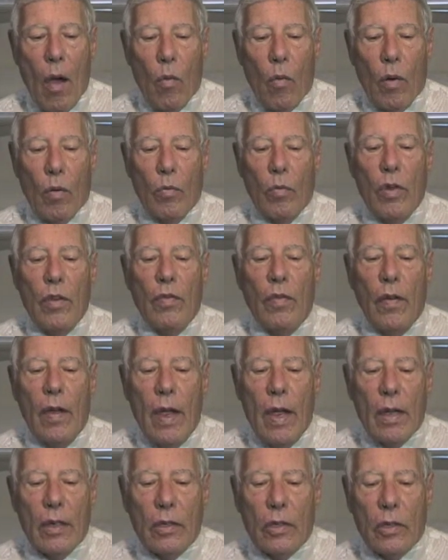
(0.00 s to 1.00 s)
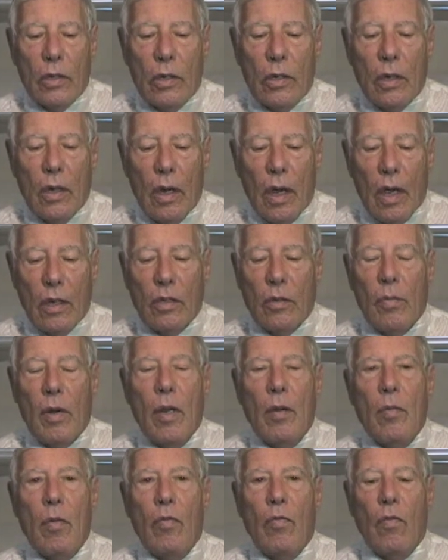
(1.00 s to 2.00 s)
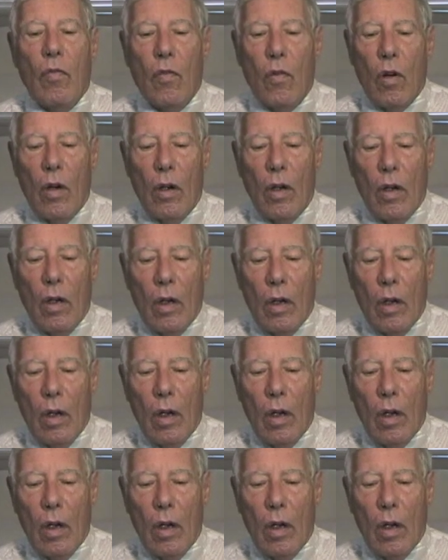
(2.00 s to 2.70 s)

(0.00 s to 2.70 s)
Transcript: When we fast, as the many before,